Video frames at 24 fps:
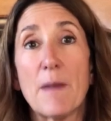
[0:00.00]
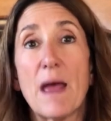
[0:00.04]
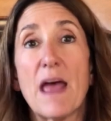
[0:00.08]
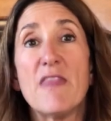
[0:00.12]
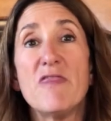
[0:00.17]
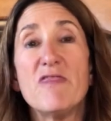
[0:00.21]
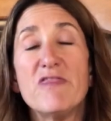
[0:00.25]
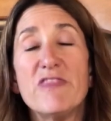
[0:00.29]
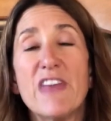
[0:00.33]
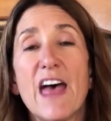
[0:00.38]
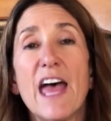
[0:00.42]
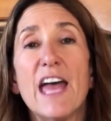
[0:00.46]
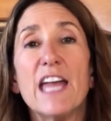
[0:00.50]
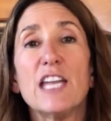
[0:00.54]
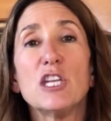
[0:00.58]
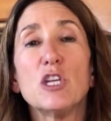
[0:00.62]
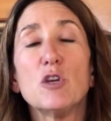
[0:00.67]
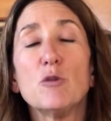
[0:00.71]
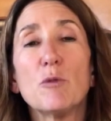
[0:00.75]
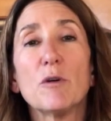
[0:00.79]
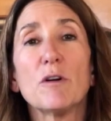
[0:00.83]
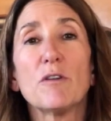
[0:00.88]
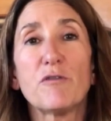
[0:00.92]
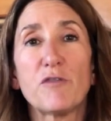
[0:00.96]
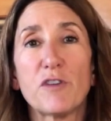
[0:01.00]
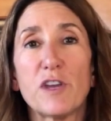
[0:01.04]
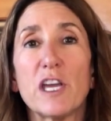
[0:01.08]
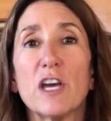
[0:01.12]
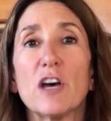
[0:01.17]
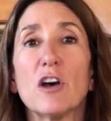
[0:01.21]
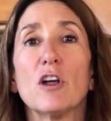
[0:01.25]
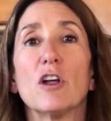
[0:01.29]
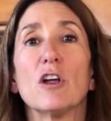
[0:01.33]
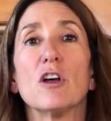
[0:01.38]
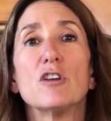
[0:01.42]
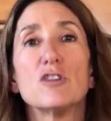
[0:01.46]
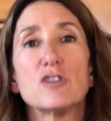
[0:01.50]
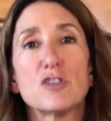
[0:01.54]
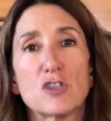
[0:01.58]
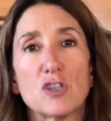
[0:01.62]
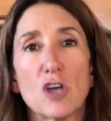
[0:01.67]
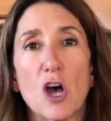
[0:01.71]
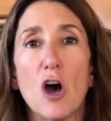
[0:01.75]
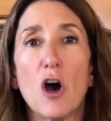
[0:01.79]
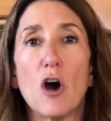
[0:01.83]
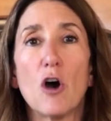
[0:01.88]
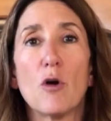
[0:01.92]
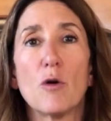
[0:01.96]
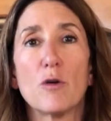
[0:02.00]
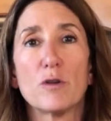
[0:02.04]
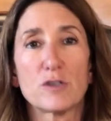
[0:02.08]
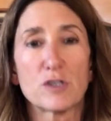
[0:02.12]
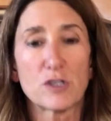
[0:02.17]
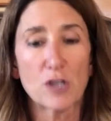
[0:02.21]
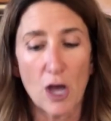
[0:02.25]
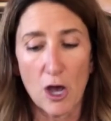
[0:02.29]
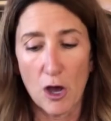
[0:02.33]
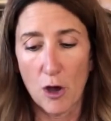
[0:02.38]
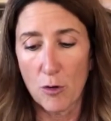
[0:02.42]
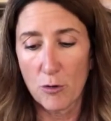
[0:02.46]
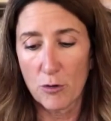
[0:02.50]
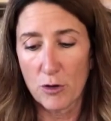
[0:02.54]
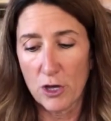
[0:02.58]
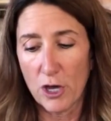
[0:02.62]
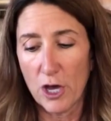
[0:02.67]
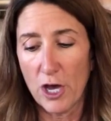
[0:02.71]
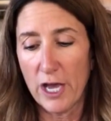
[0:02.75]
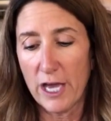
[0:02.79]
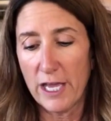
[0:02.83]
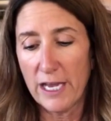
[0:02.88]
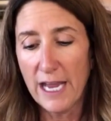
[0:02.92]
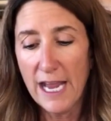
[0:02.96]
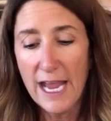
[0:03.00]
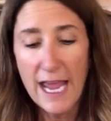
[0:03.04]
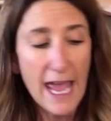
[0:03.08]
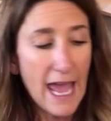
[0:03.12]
And then you will feel so, so good.